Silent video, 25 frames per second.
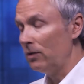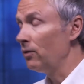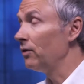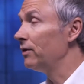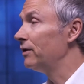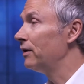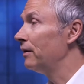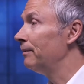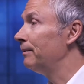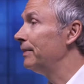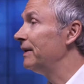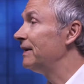
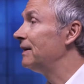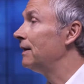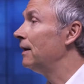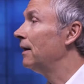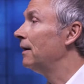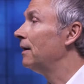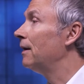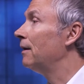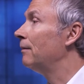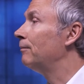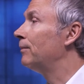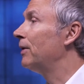According to the
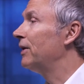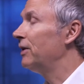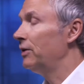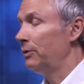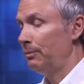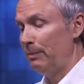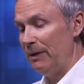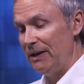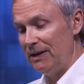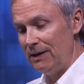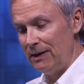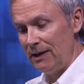
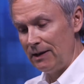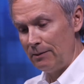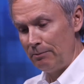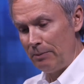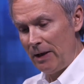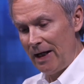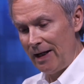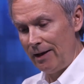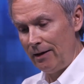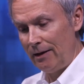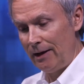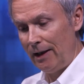British Business
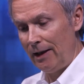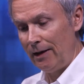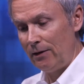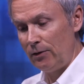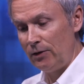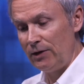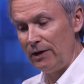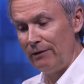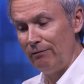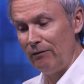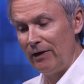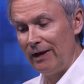Bank,
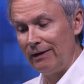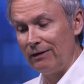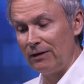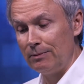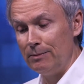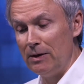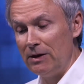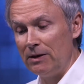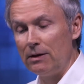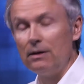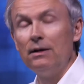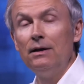equity
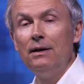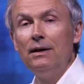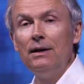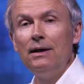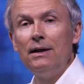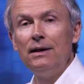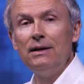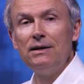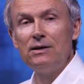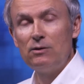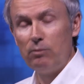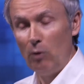investment
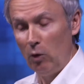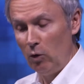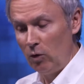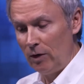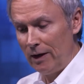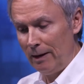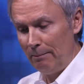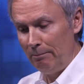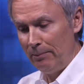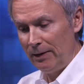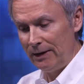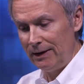in
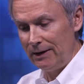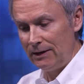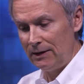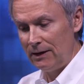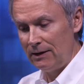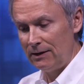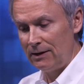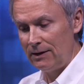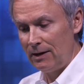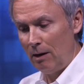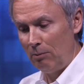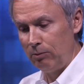small
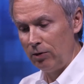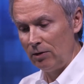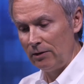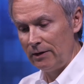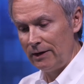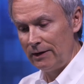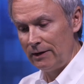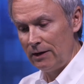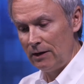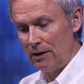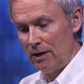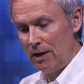companies has
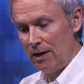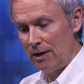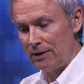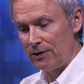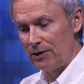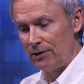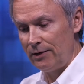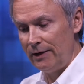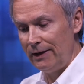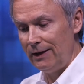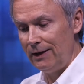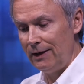doubled in the
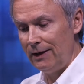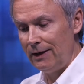last 3